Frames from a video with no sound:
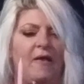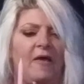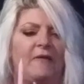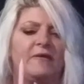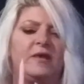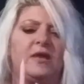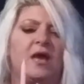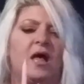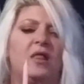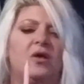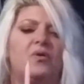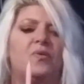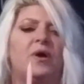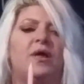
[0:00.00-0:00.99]
And the
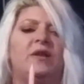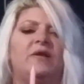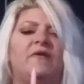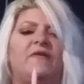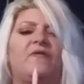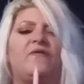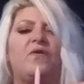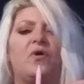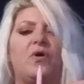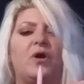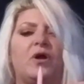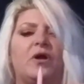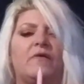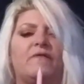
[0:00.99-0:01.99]
yellow one is
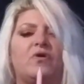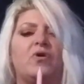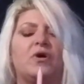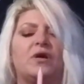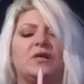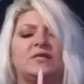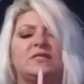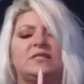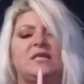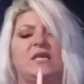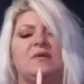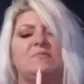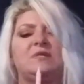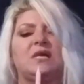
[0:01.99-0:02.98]
for, of course,
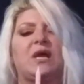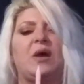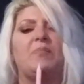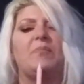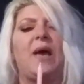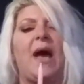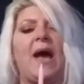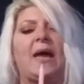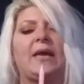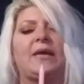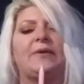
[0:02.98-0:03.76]
him to come back.